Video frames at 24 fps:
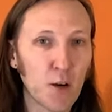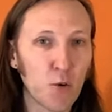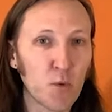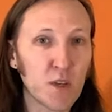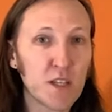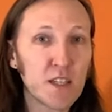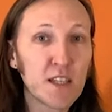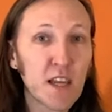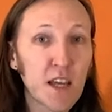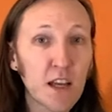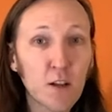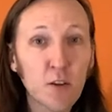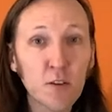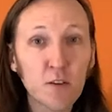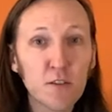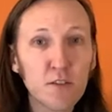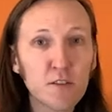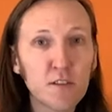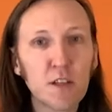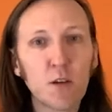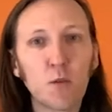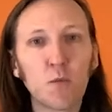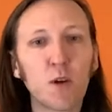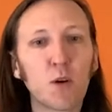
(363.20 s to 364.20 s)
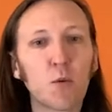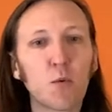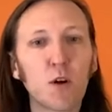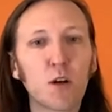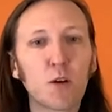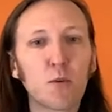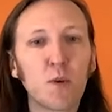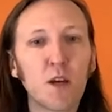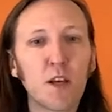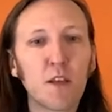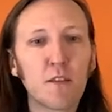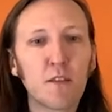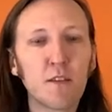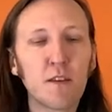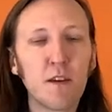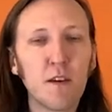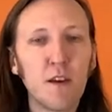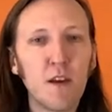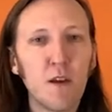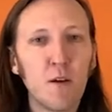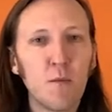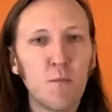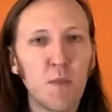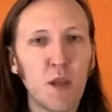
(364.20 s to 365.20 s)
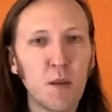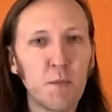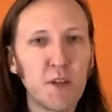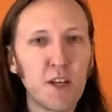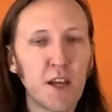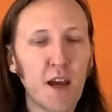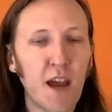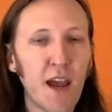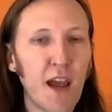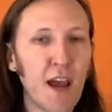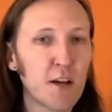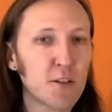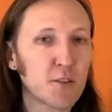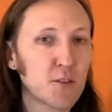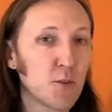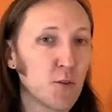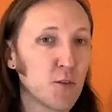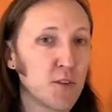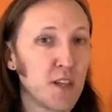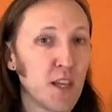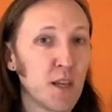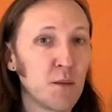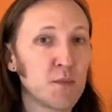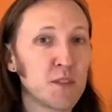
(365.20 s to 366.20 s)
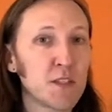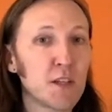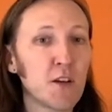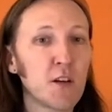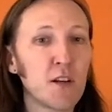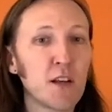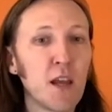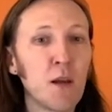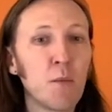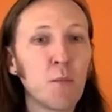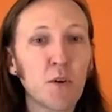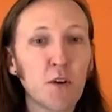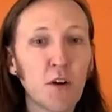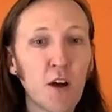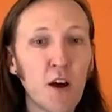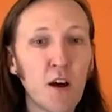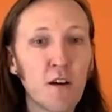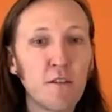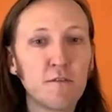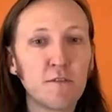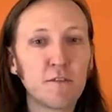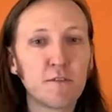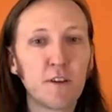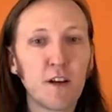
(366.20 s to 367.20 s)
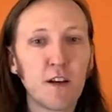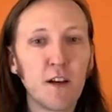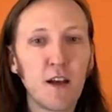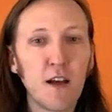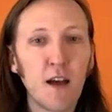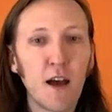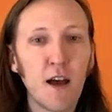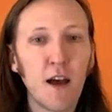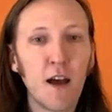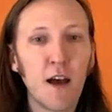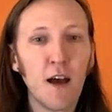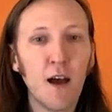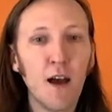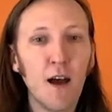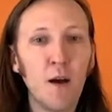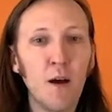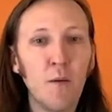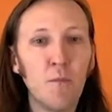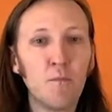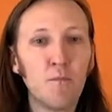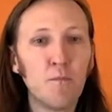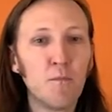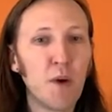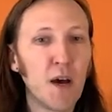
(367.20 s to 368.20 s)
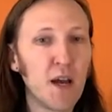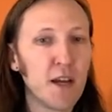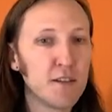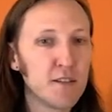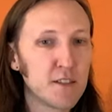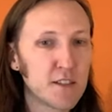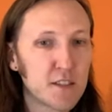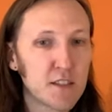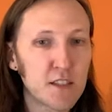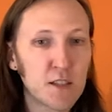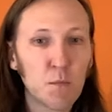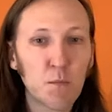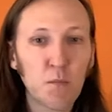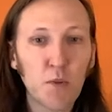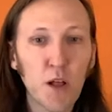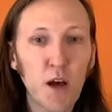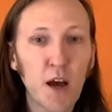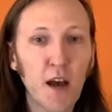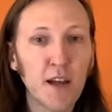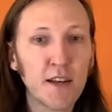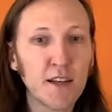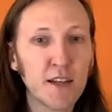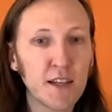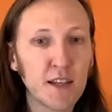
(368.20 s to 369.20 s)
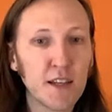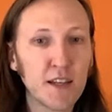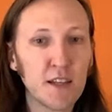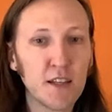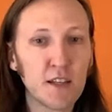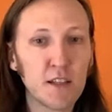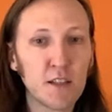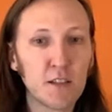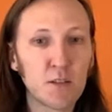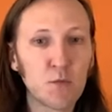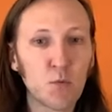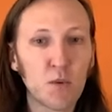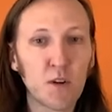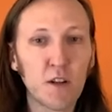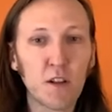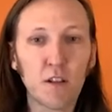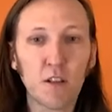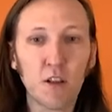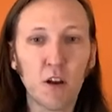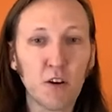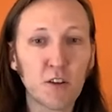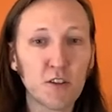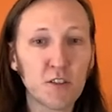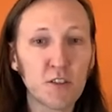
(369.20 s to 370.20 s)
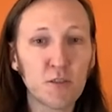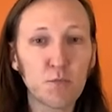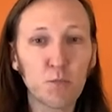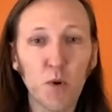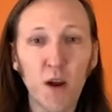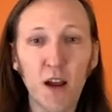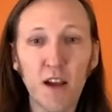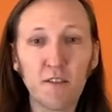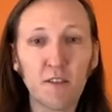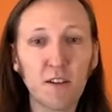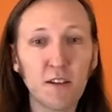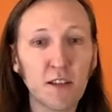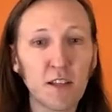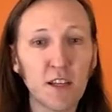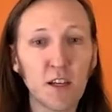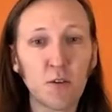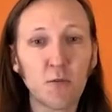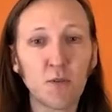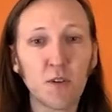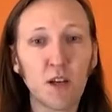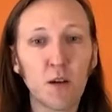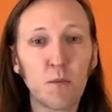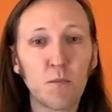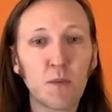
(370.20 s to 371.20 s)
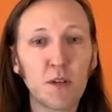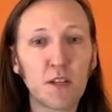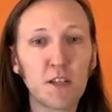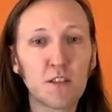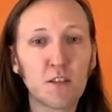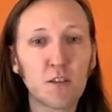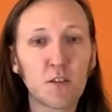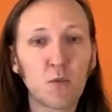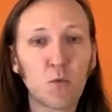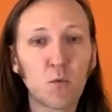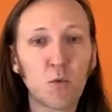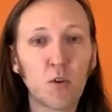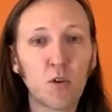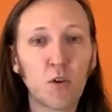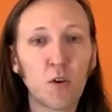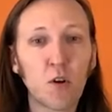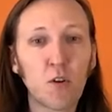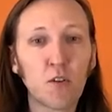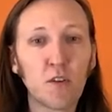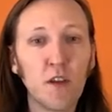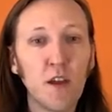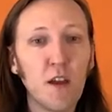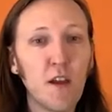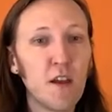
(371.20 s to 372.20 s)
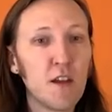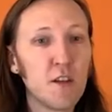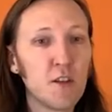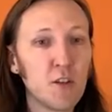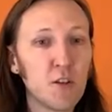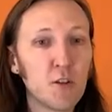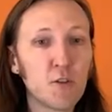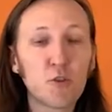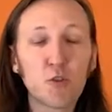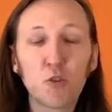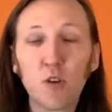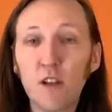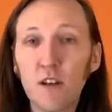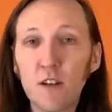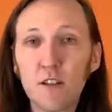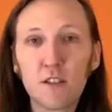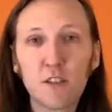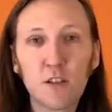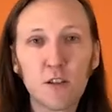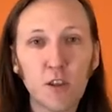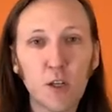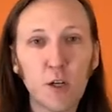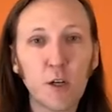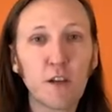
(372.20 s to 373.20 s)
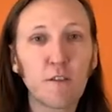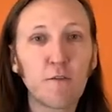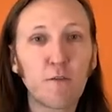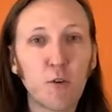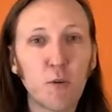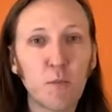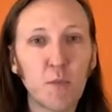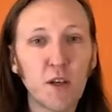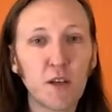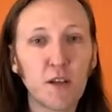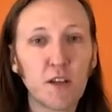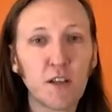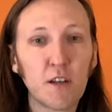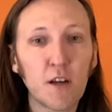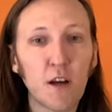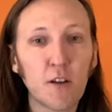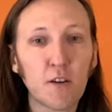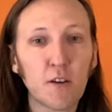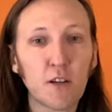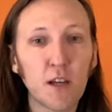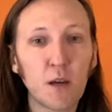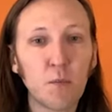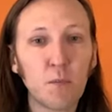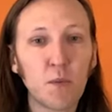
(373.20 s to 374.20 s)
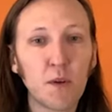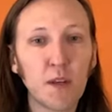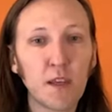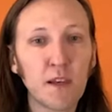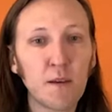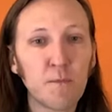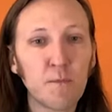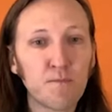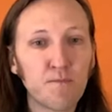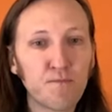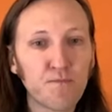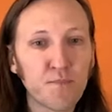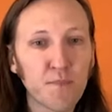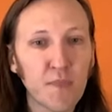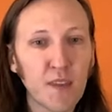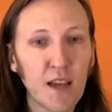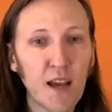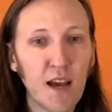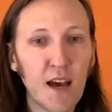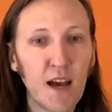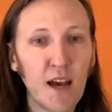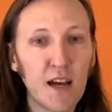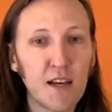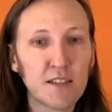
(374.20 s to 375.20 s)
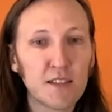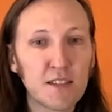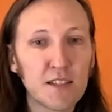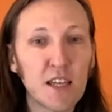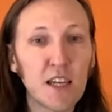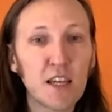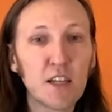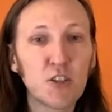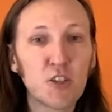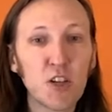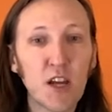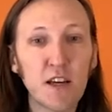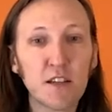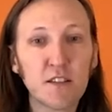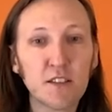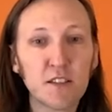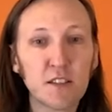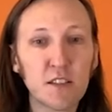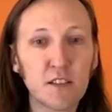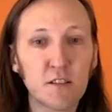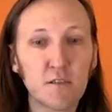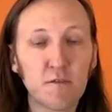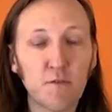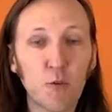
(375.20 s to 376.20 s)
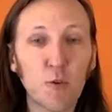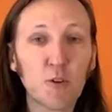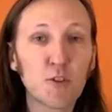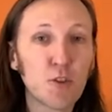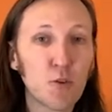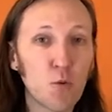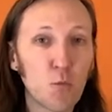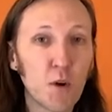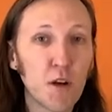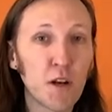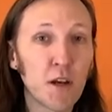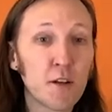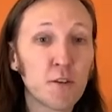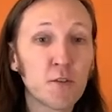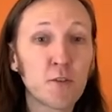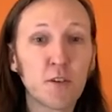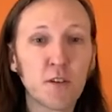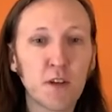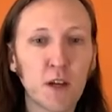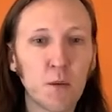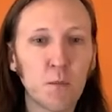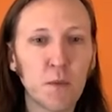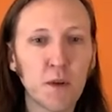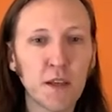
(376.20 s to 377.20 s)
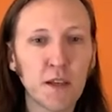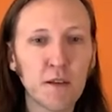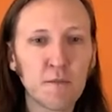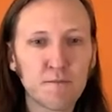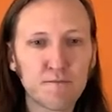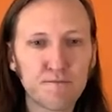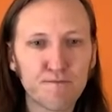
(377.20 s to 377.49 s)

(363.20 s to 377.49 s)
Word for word: retailers that we work with. Maybe not household names here at EmberConf, but Simplot is one of the largest privately owned companies in the world. Nutrien is a $34 billion company. CHS is a Fortune 100 company.